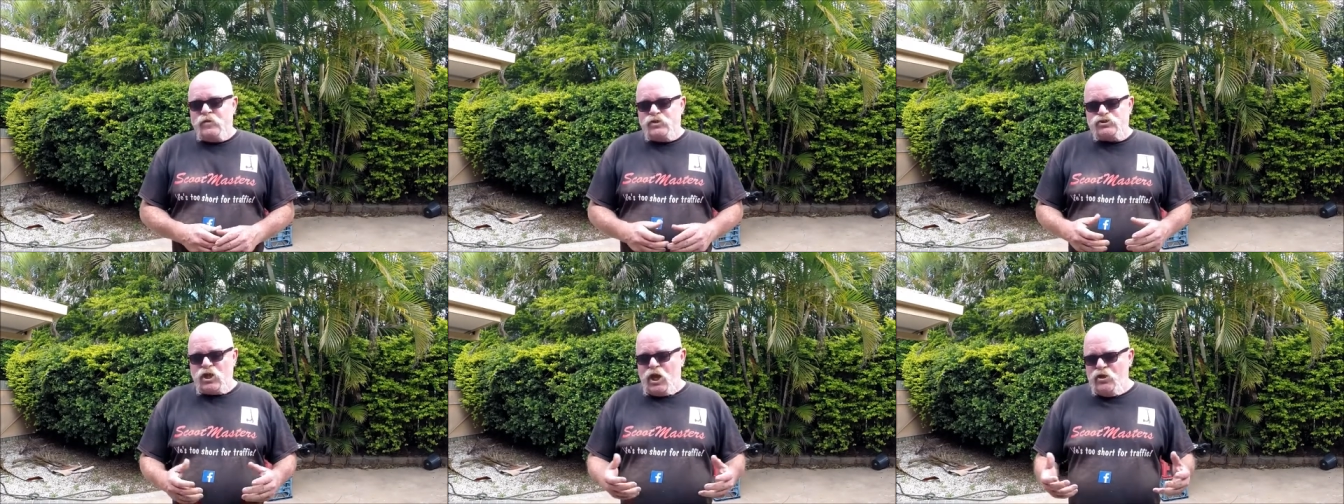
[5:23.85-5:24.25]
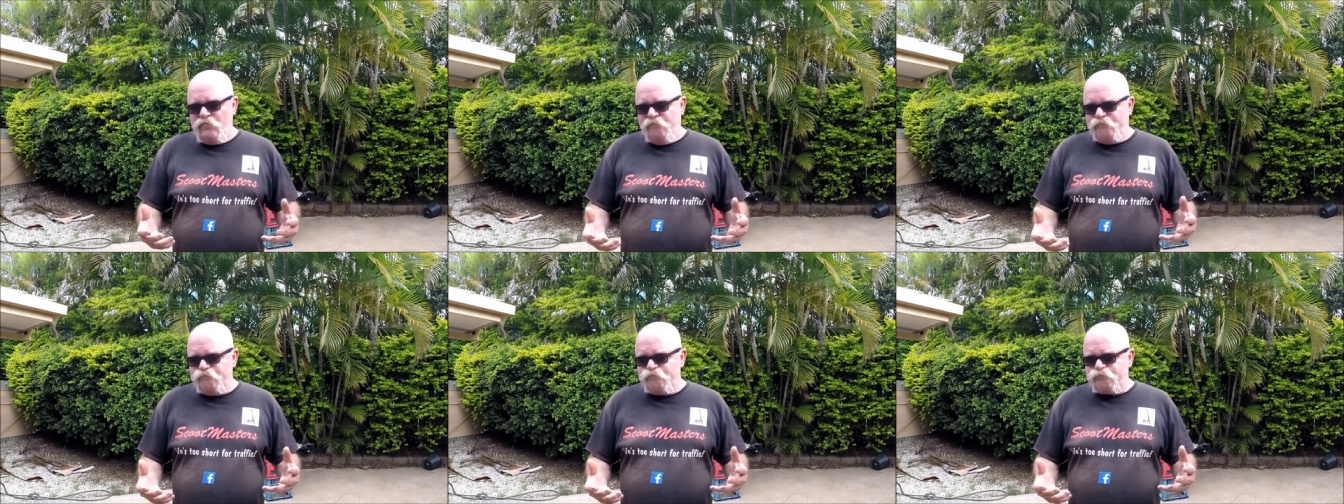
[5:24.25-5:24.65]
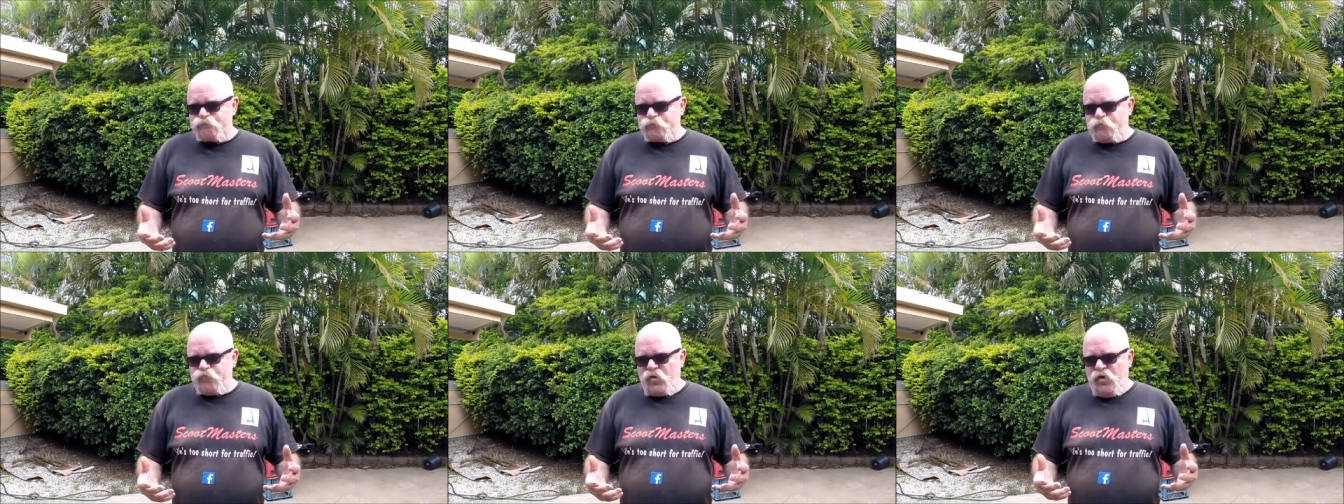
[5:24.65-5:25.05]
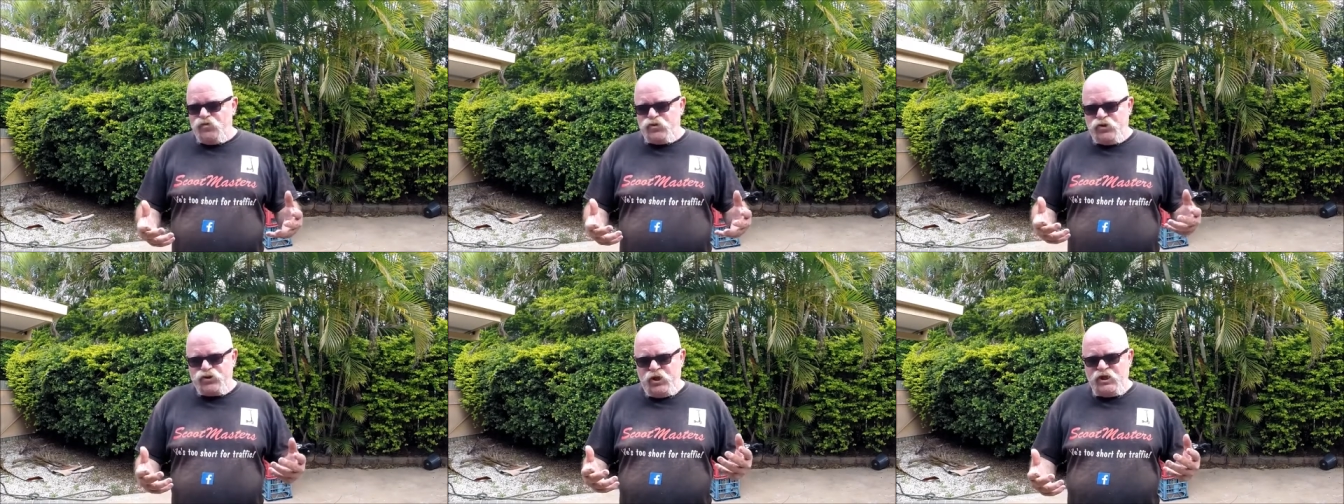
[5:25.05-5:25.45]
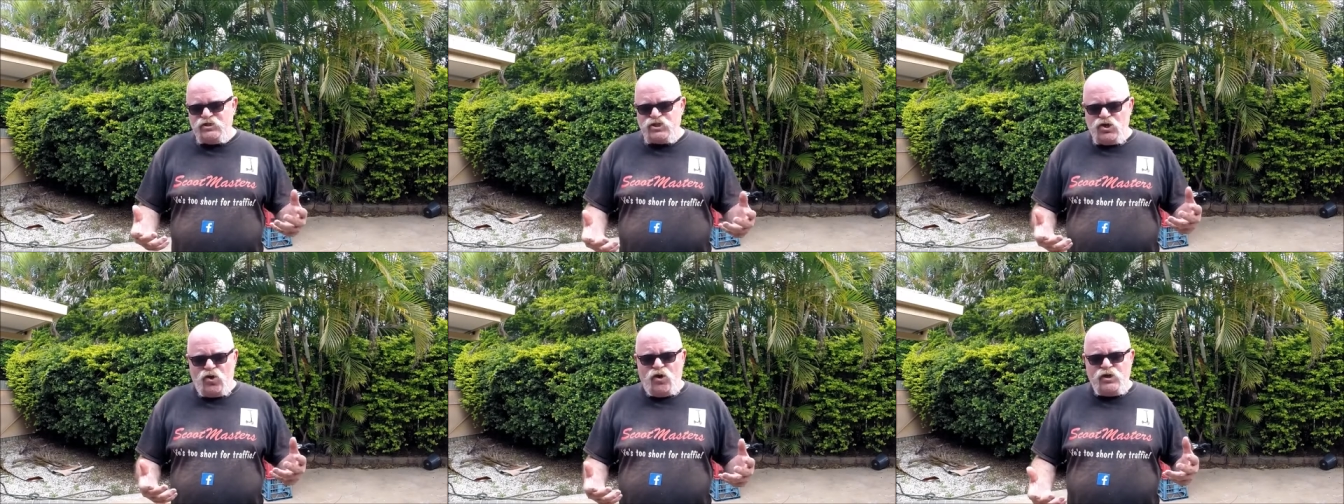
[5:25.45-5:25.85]
So the things
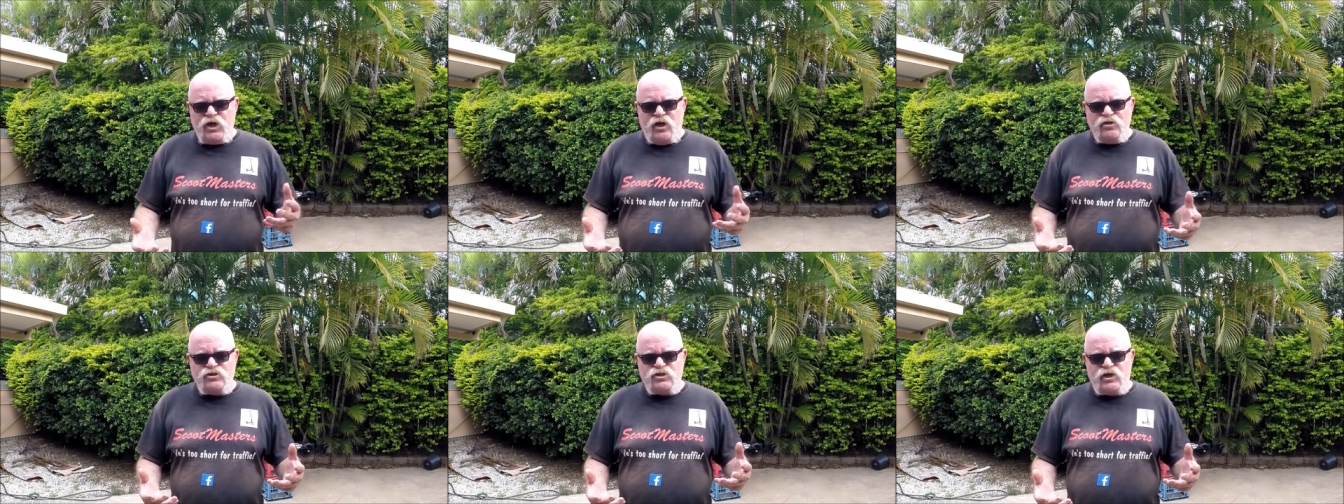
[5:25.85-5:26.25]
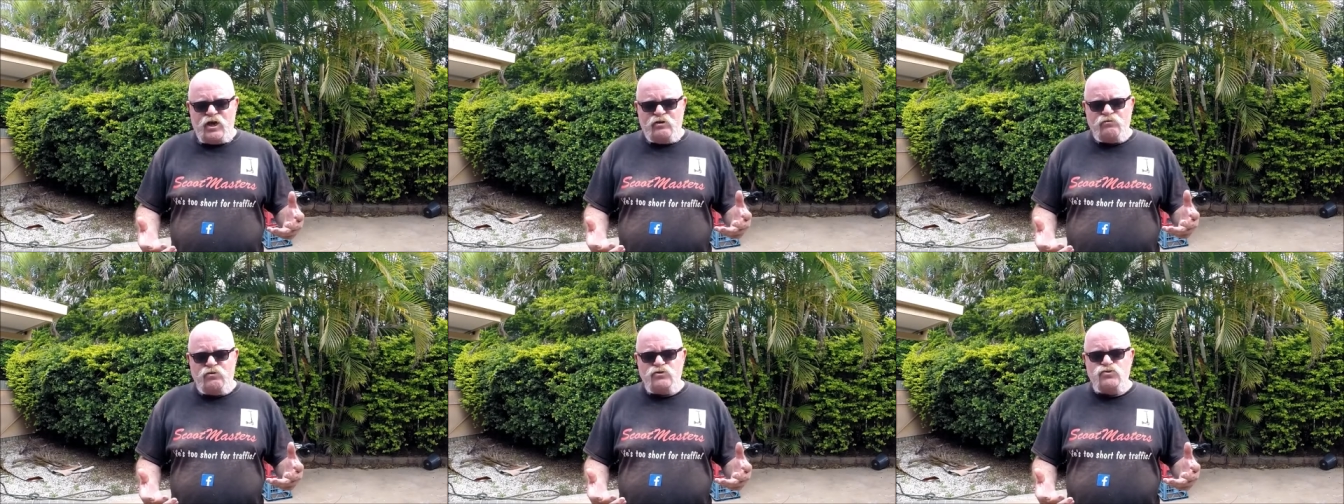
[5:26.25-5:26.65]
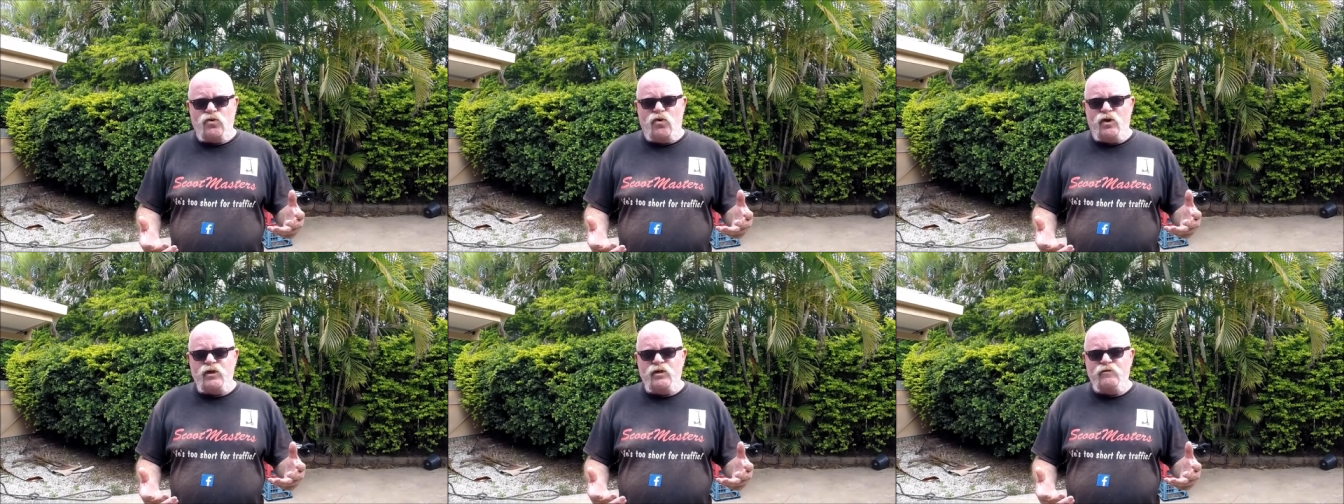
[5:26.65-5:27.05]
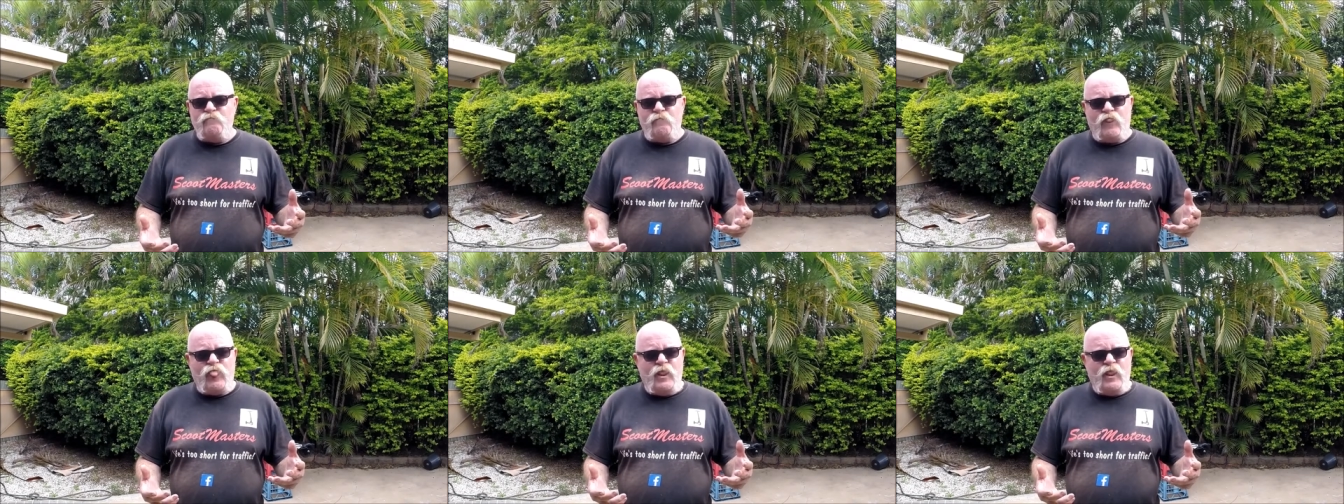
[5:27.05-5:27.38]
that I noticed today when I was riding it,